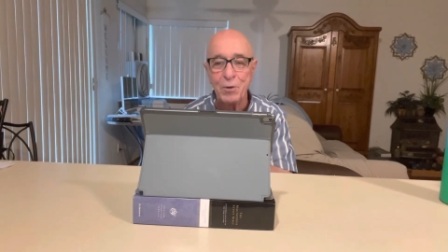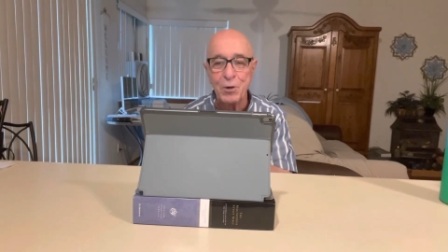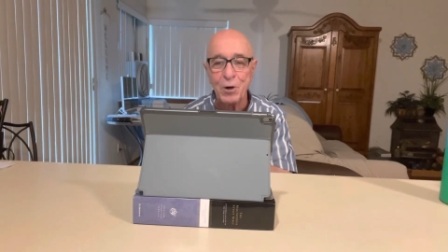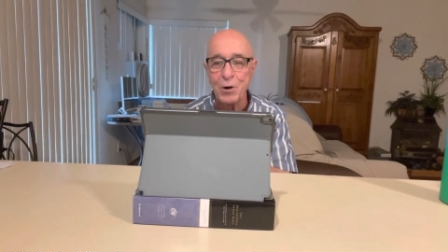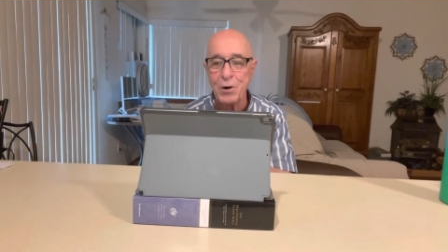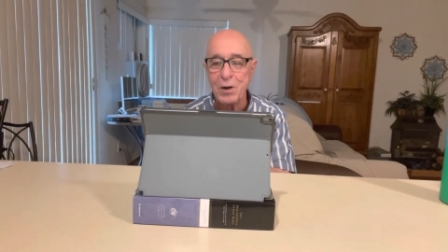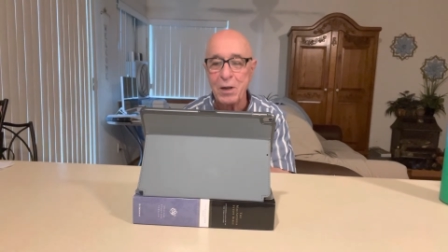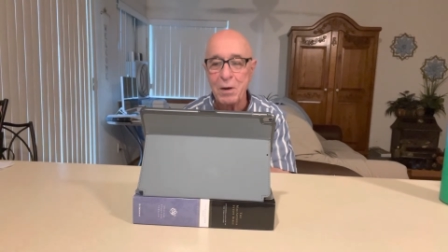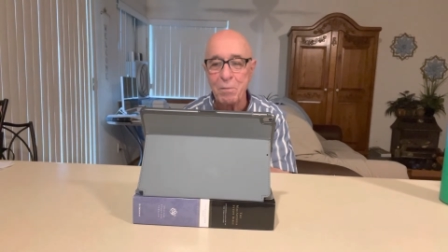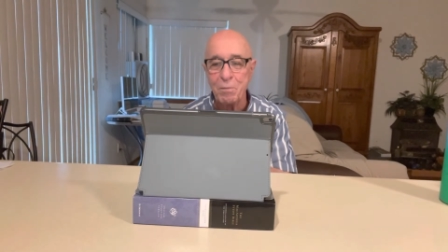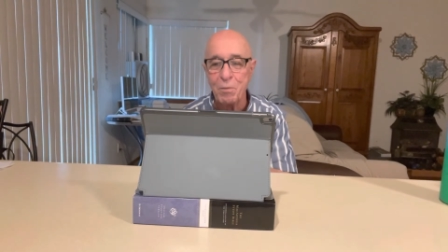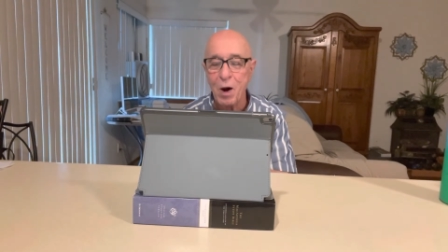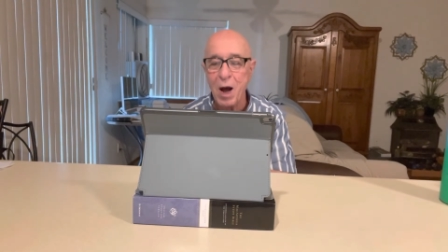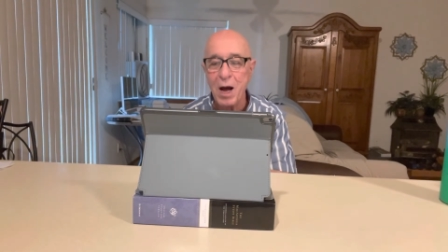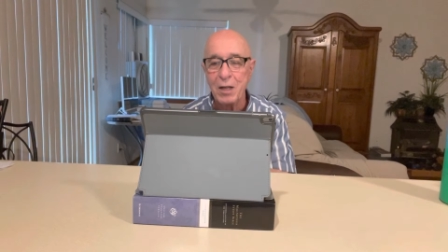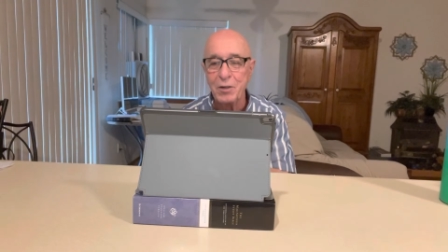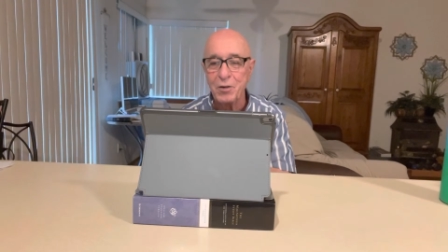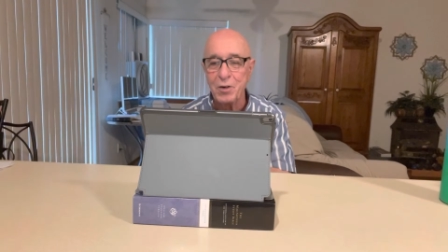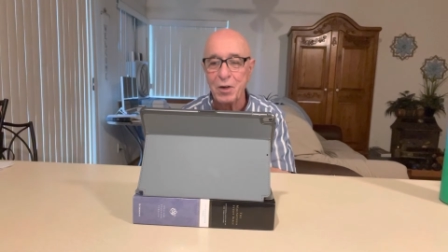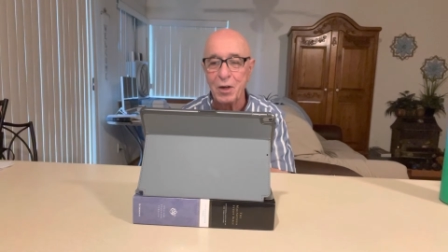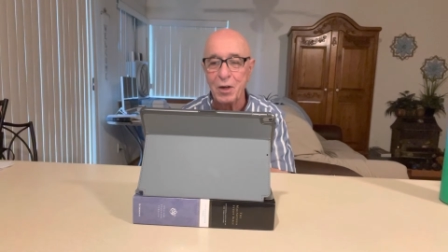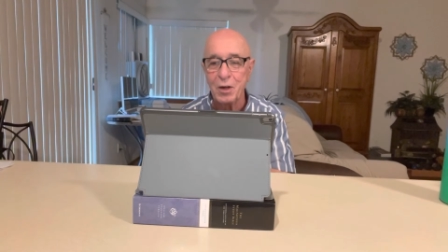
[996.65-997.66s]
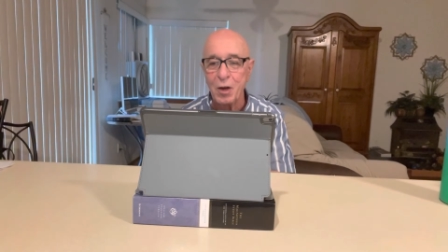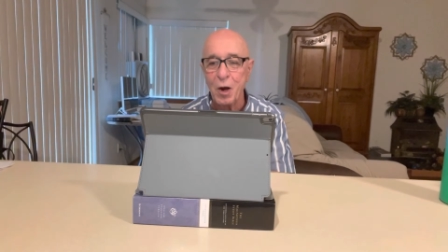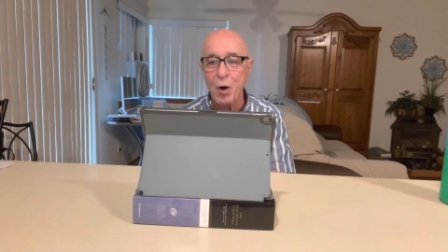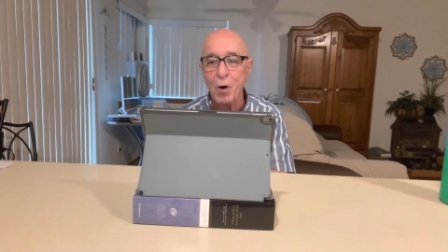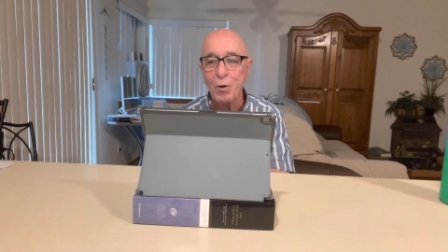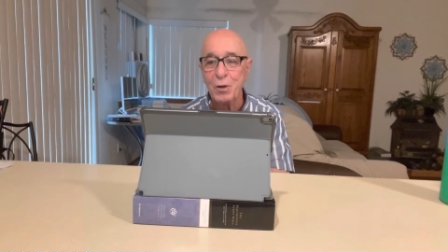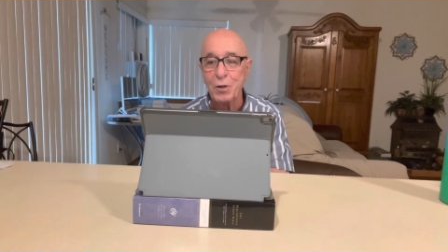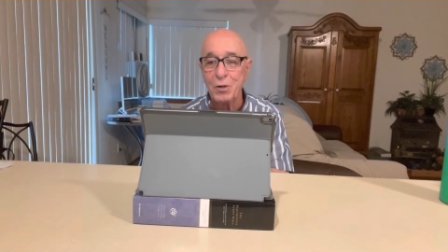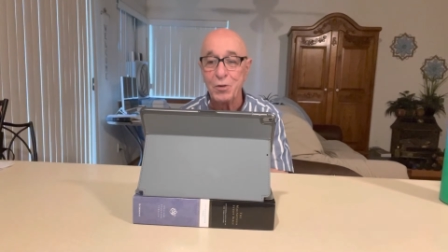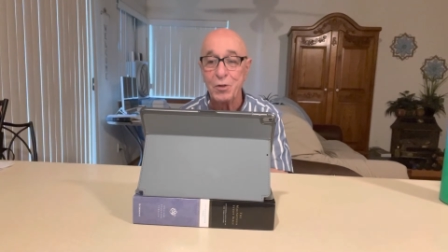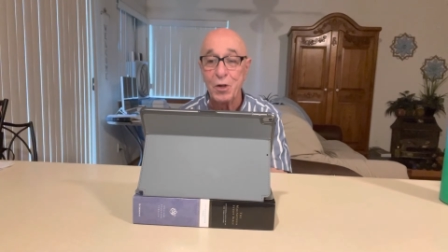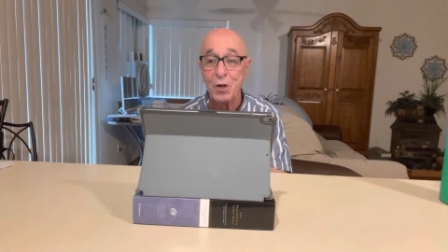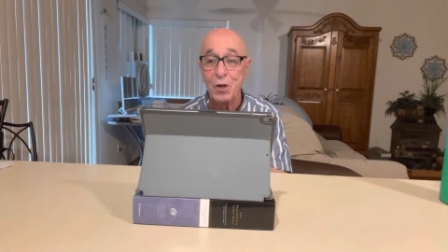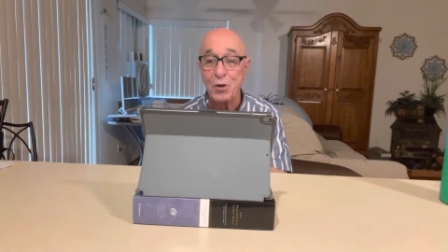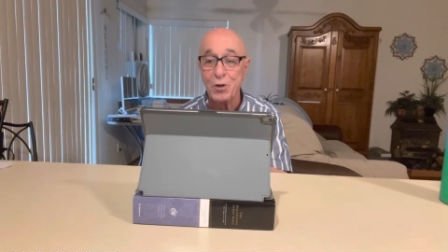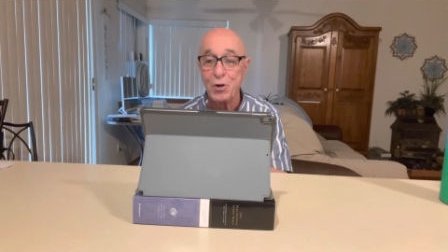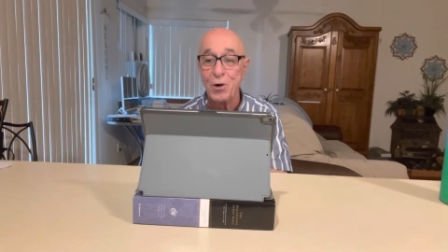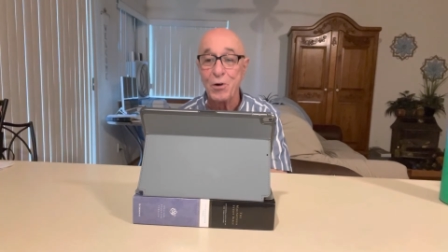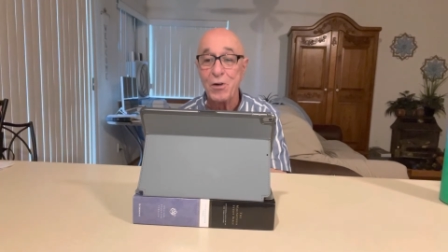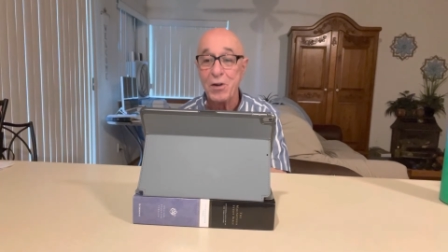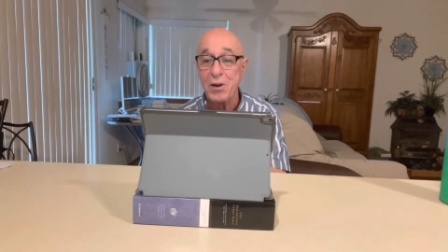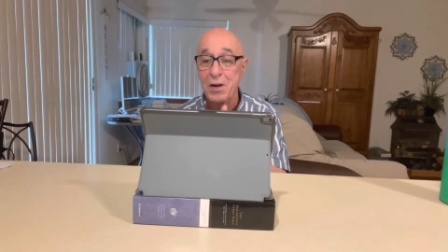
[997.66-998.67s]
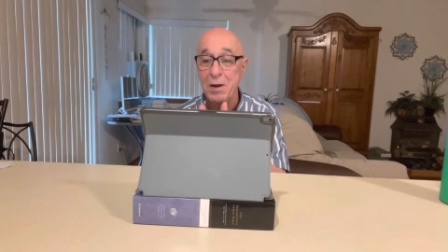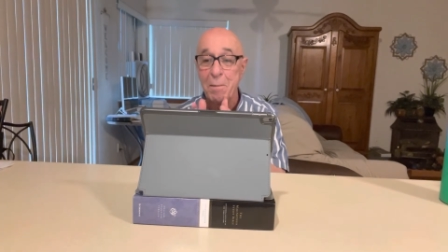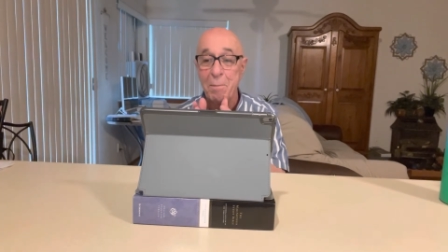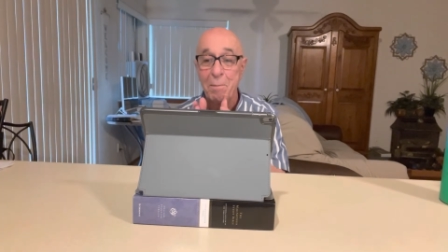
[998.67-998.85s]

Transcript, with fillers: turning bronze to gold, is the turning the